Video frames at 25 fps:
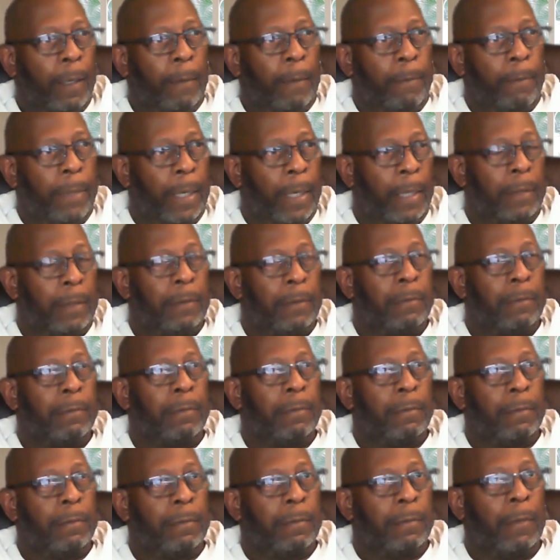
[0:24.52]
But
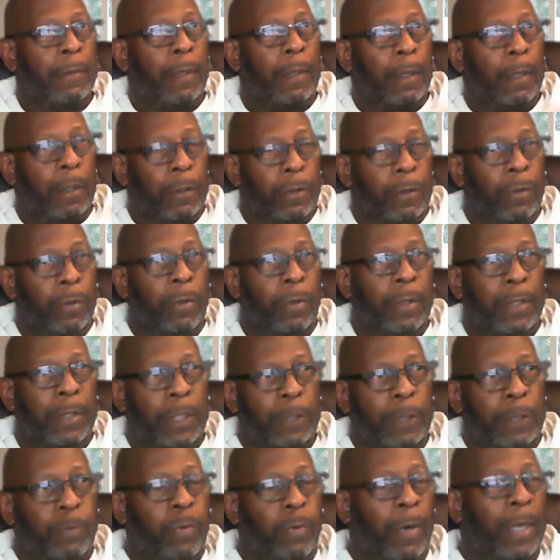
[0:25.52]
during
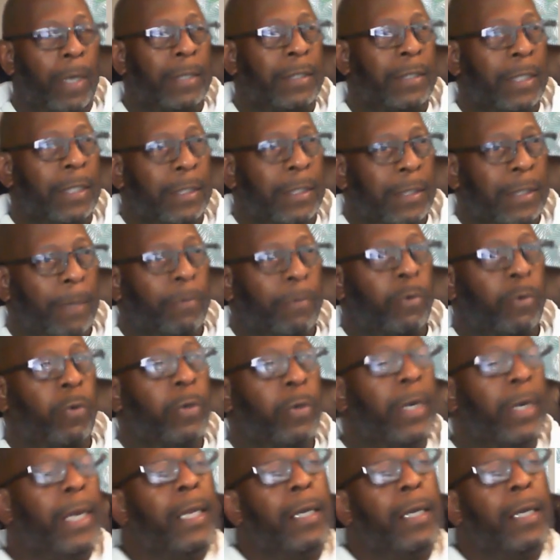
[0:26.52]
this process, I'm
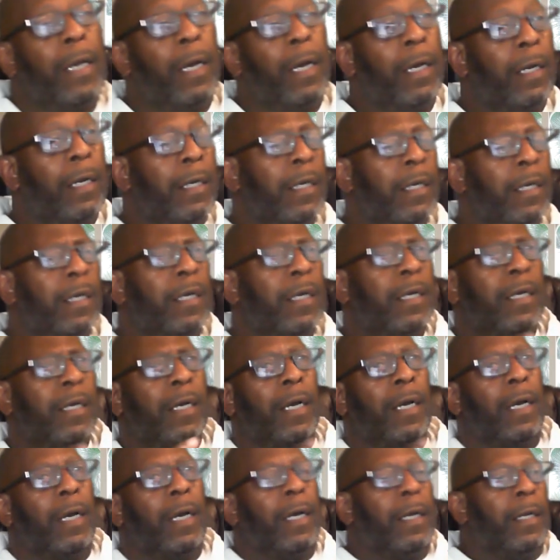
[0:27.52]
creating a
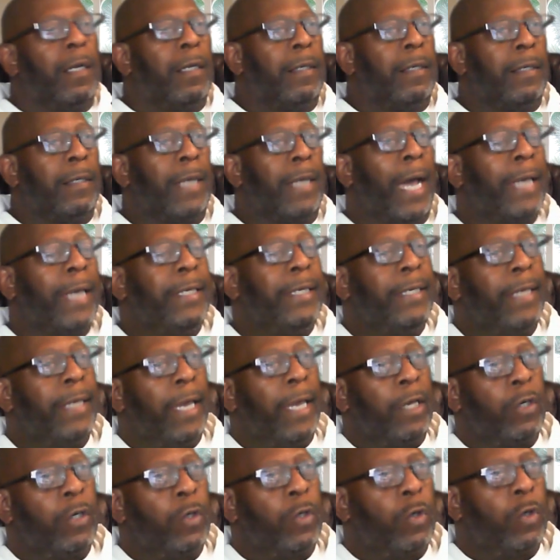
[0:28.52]
90
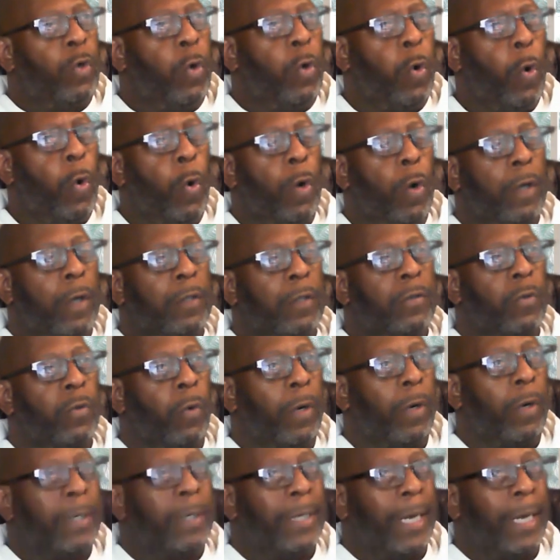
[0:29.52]
day course
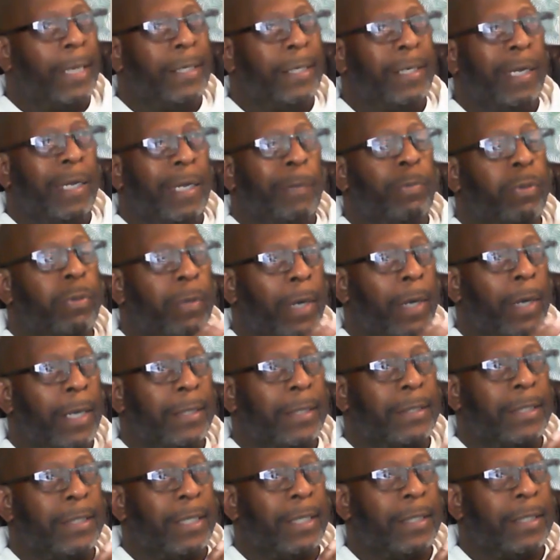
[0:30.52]
or 90 day
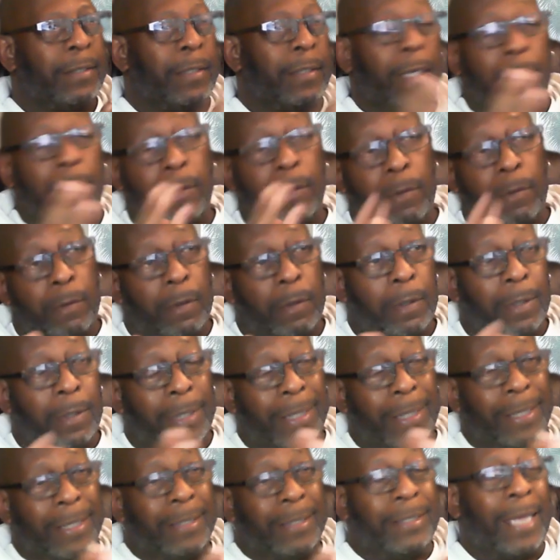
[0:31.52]
process that
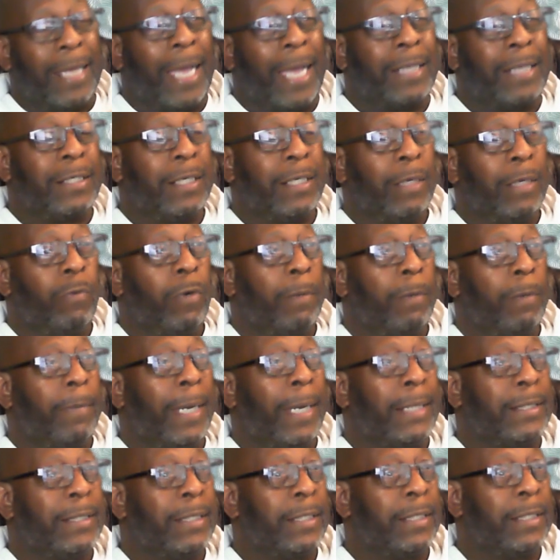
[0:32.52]
is actually what
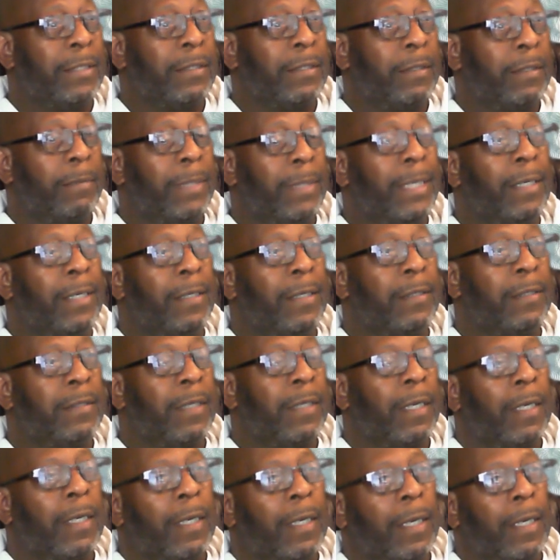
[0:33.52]
my system is
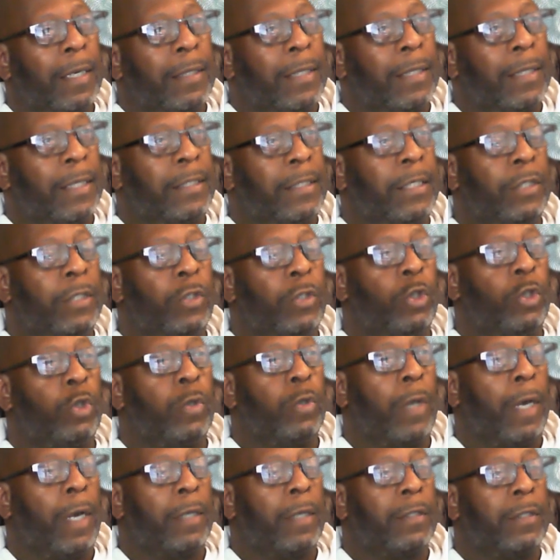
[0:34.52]
that teaches
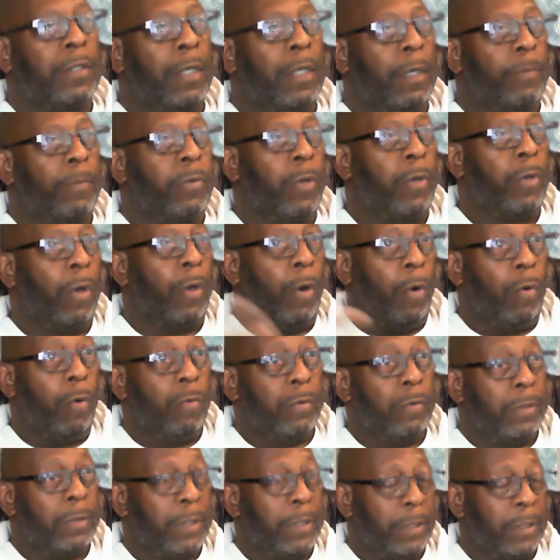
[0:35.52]
you how to set up your
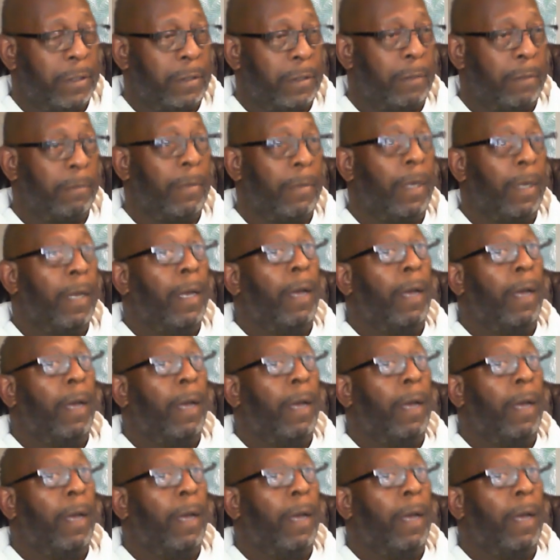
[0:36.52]
own system